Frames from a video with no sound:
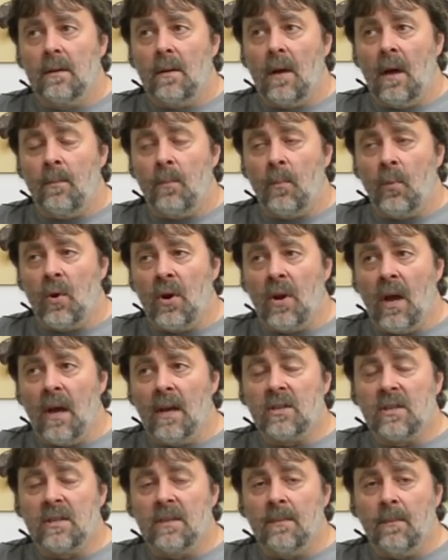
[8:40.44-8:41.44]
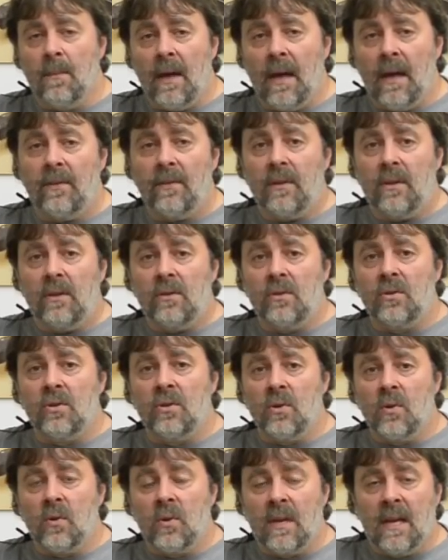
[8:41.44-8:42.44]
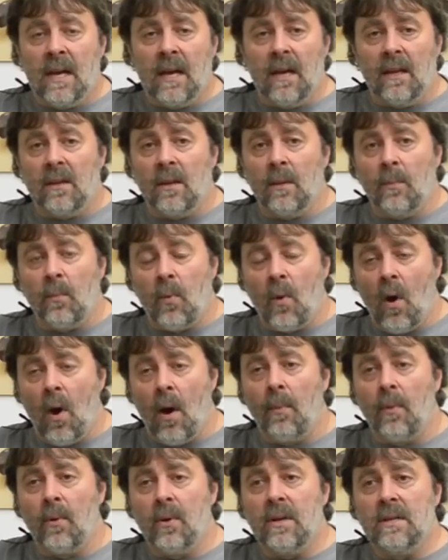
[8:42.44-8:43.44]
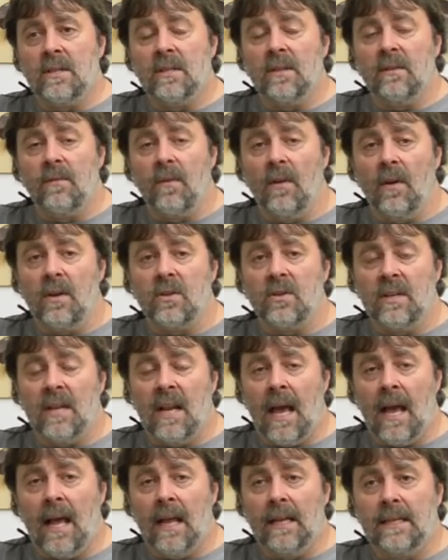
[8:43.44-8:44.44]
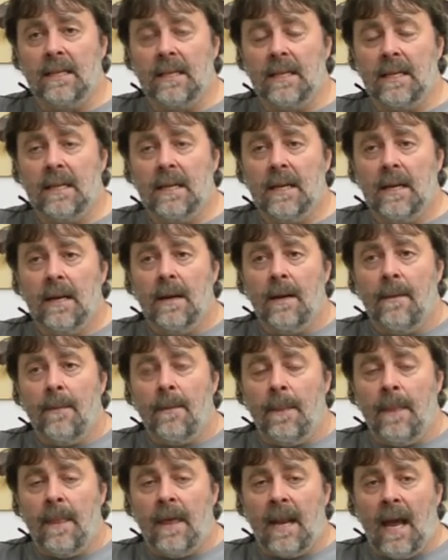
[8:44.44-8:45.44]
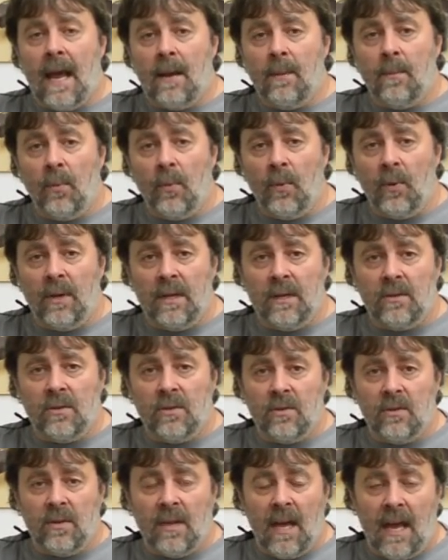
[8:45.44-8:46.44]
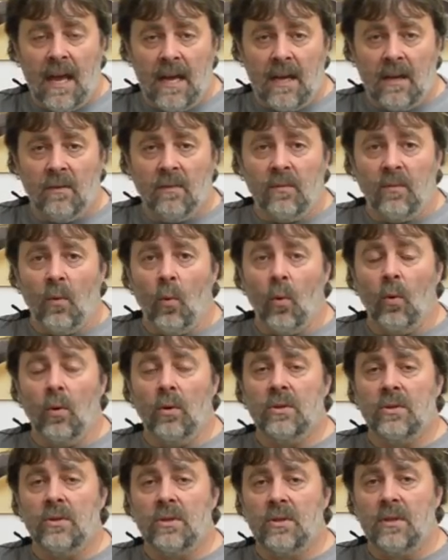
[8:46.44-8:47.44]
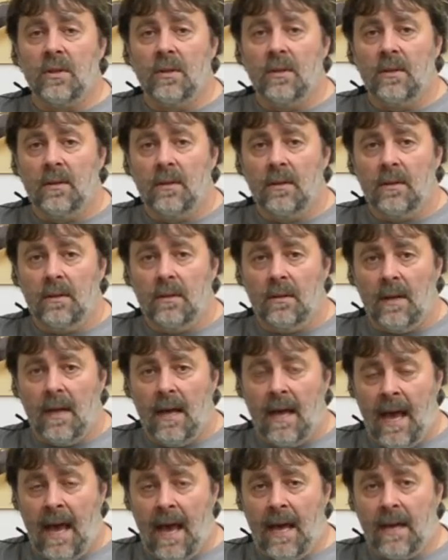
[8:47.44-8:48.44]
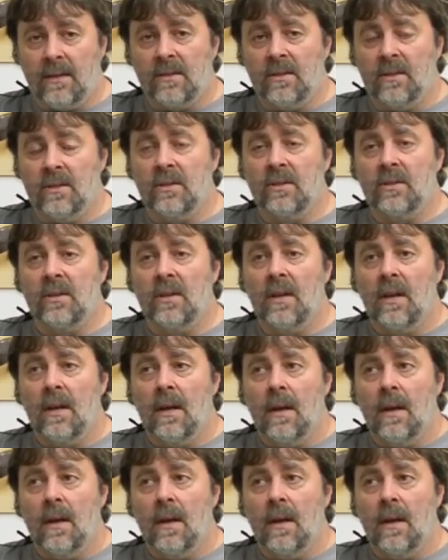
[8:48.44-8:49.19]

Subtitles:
a production method to get the properties and functionality that I'd put into the hand-forged axes,